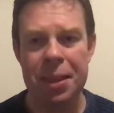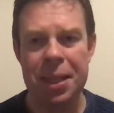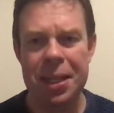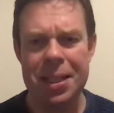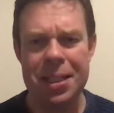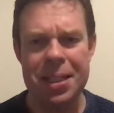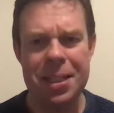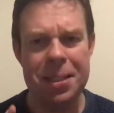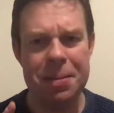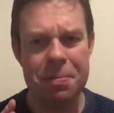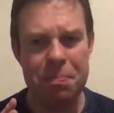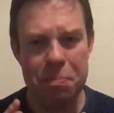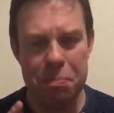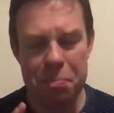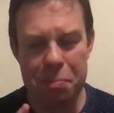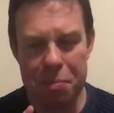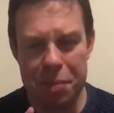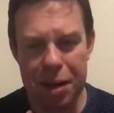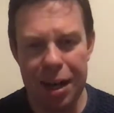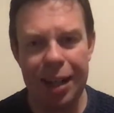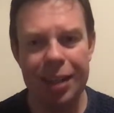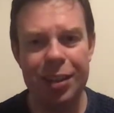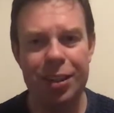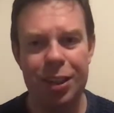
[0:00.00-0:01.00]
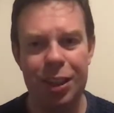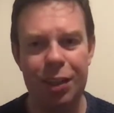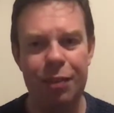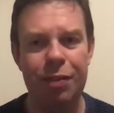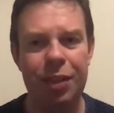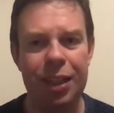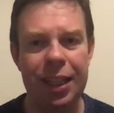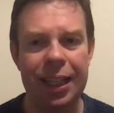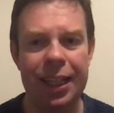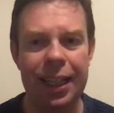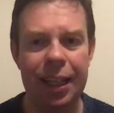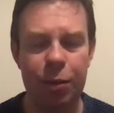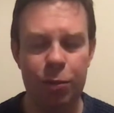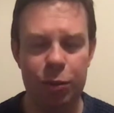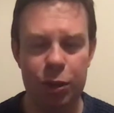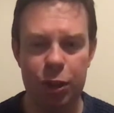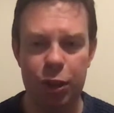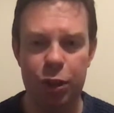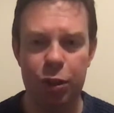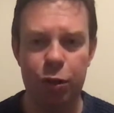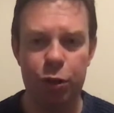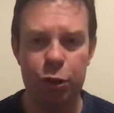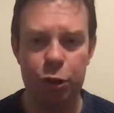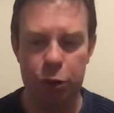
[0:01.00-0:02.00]
This is massively
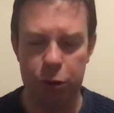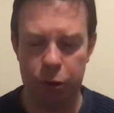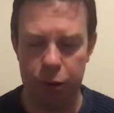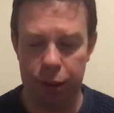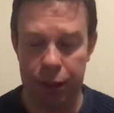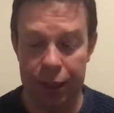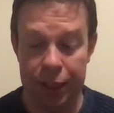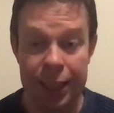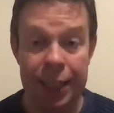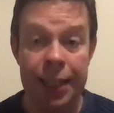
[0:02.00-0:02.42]
countercultural.